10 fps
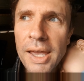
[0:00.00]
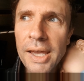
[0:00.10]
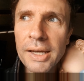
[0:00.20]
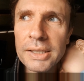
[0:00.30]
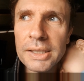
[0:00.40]

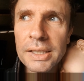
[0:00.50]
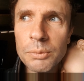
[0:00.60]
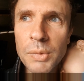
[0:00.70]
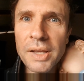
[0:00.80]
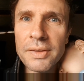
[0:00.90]

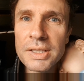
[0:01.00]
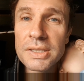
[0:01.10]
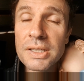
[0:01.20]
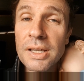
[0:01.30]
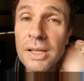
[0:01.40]
and one
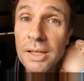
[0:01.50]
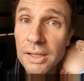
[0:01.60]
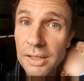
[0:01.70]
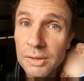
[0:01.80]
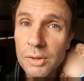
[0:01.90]
that's
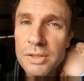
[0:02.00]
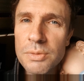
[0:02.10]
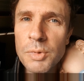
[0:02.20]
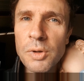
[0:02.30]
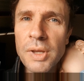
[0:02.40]
a lot
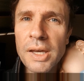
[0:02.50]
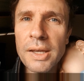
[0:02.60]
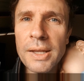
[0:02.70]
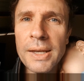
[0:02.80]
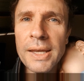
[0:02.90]
smoother.
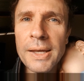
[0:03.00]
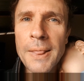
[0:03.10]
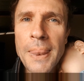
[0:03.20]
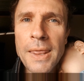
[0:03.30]
Now,